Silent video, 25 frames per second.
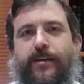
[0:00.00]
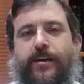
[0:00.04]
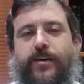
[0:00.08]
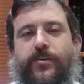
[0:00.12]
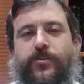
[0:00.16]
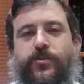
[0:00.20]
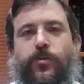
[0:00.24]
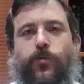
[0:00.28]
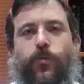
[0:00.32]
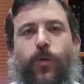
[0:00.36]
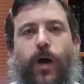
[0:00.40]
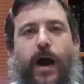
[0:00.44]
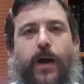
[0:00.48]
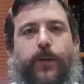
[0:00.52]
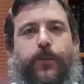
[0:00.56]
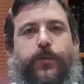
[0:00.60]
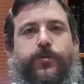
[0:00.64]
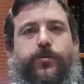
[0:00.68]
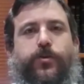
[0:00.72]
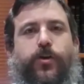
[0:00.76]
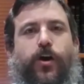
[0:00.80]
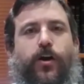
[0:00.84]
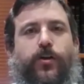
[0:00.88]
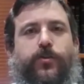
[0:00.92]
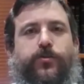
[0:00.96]
So why was
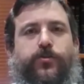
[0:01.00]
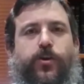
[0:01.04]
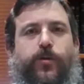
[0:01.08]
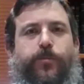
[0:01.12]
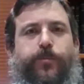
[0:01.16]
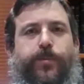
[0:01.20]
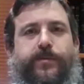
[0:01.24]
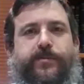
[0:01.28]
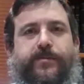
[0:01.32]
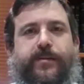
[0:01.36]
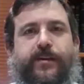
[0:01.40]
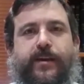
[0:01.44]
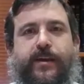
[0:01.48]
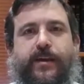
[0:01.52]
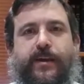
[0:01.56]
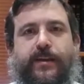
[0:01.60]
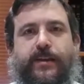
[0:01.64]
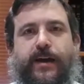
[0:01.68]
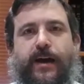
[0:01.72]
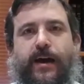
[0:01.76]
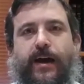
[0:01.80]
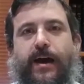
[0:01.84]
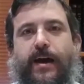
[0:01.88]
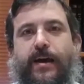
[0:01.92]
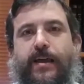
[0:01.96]
God so
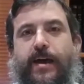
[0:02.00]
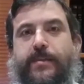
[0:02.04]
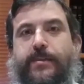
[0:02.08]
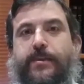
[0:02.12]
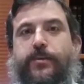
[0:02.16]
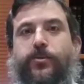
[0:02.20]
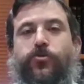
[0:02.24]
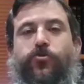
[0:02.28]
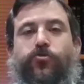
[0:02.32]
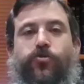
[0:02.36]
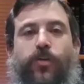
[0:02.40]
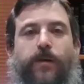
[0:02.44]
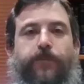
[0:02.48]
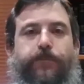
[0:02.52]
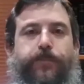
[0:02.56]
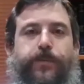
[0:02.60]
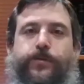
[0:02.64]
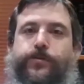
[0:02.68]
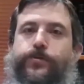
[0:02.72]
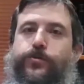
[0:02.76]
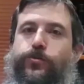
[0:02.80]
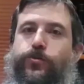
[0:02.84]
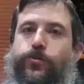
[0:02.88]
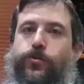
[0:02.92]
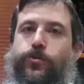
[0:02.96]
particular that these
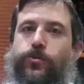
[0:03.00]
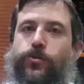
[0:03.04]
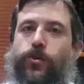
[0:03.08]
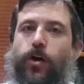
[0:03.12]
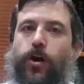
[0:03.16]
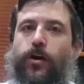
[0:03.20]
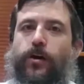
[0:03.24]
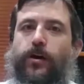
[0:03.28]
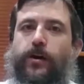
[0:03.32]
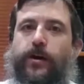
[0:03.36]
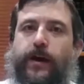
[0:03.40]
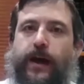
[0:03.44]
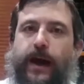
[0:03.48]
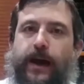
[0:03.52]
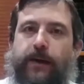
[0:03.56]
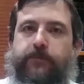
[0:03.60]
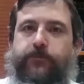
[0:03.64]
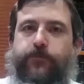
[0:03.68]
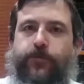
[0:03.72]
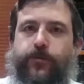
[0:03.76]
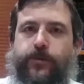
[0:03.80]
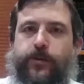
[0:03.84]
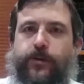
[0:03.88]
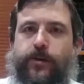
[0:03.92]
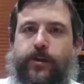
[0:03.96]
trumpets could not
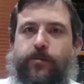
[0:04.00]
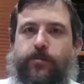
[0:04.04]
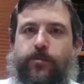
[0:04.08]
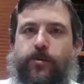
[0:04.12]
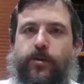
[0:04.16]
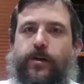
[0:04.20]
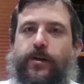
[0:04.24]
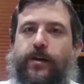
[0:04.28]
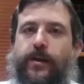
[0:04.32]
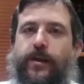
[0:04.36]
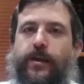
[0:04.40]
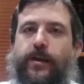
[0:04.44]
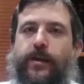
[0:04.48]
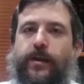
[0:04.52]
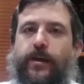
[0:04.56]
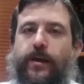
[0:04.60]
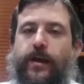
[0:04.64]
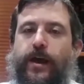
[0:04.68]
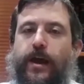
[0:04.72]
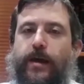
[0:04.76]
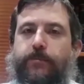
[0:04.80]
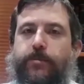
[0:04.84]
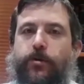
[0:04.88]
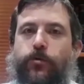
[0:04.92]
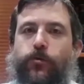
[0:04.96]
come from the community,
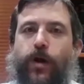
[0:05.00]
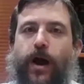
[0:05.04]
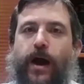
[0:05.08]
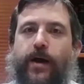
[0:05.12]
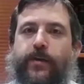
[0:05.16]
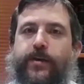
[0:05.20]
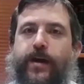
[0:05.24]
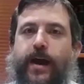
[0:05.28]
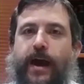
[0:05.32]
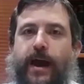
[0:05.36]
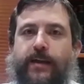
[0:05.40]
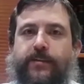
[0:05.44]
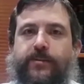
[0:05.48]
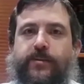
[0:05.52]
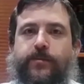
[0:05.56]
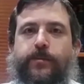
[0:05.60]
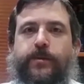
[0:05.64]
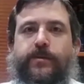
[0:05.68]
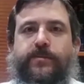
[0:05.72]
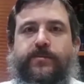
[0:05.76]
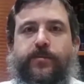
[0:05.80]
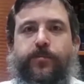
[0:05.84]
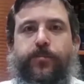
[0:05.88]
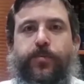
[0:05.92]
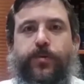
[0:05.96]
but rather had to be
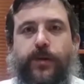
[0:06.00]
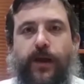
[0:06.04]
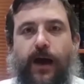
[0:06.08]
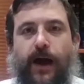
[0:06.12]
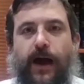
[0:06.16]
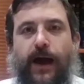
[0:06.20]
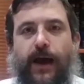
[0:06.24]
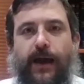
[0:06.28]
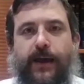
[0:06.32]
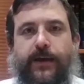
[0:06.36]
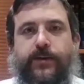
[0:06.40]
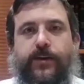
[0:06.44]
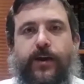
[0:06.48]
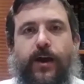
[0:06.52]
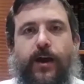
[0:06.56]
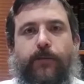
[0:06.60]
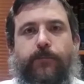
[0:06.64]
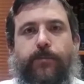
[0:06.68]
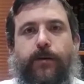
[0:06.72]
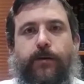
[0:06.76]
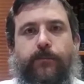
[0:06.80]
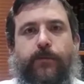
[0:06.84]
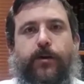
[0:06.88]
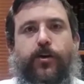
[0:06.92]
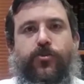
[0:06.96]
supplied
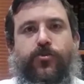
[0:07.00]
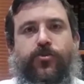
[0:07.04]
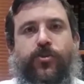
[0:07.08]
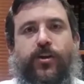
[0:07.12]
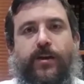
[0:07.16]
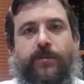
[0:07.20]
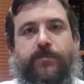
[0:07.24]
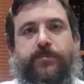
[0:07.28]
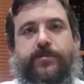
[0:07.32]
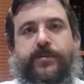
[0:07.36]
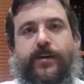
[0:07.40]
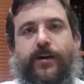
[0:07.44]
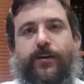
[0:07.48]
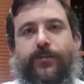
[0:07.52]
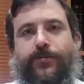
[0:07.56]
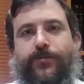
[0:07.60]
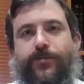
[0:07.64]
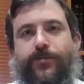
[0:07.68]
by Moshe himself?